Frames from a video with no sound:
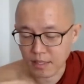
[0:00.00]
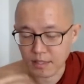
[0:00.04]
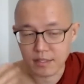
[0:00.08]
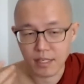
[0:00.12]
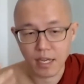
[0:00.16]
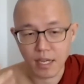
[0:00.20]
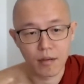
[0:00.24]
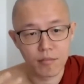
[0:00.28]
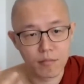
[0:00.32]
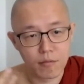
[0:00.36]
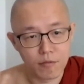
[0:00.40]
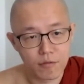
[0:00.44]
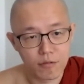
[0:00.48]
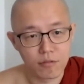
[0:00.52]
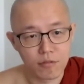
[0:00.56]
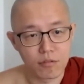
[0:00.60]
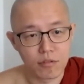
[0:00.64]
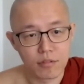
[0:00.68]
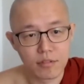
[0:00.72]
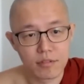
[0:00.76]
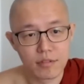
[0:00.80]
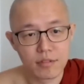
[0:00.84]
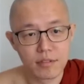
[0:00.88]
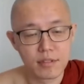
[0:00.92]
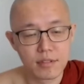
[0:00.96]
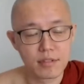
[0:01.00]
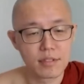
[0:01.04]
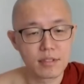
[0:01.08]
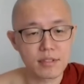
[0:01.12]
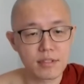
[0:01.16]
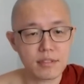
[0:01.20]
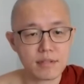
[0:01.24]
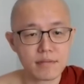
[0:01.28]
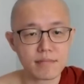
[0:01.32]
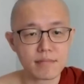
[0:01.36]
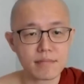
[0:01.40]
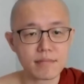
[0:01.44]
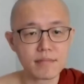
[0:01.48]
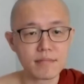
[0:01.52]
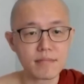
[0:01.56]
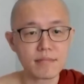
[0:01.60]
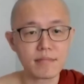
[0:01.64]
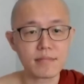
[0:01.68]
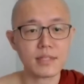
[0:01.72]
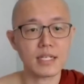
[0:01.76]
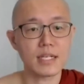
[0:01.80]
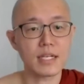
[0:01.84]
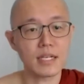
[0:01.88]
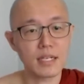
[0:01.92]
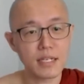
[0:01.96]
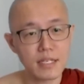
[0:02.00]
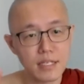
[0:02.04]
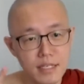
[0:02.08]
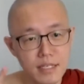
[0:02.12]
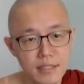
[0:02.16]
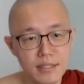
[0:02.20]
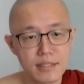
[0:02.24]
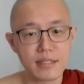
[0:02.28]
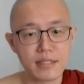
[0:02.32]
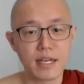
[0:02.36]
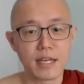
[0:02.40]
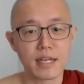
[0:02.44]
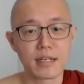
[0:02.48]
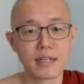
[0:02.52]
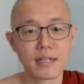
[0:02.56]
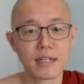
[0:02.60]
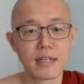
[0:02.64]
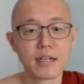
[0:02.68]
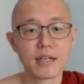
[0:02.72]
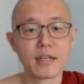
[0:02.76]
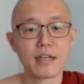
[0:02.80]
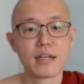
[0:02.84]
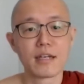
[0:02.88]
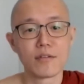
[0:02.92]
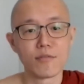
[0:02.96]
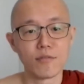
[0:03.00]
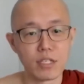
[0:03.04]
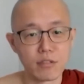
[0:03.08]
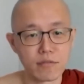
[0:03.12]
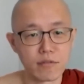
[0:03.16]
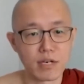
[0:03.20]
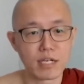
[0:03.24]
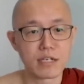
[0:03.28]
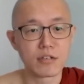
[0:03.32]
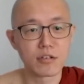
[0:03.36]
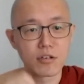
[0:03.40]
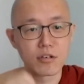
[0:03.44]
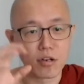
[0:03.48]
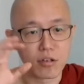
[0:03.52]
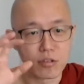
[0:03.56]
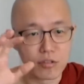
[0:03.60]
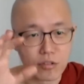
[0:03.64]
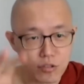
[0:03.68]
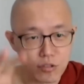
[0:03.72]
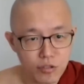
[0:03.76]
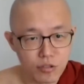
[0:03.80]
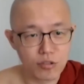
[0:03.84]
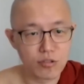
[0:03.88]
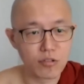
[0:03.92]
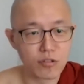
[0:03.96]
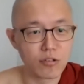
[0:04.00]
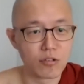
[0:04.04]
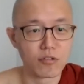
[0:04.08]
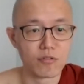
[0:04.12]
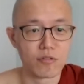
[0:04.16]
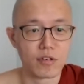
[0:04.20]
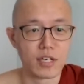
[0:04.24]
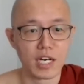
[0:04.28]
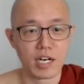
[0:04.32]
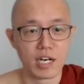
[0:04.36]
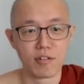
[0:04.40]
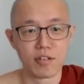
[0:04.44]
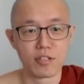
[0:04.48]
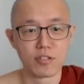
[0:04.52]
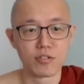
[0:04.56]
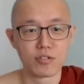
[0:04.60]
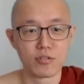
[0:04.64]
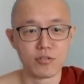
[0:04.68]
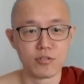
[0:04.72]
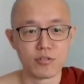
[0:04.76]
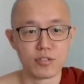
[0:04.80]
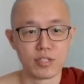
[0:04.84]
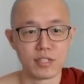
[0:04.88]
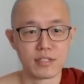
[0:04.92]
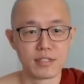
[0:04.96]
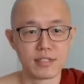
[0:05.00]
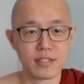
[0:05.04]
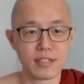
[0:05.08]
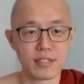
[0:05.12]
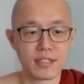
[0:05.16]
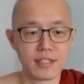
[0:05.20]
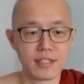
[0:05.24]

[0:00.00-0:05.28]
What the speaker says: harmful. It is that we want control over our children,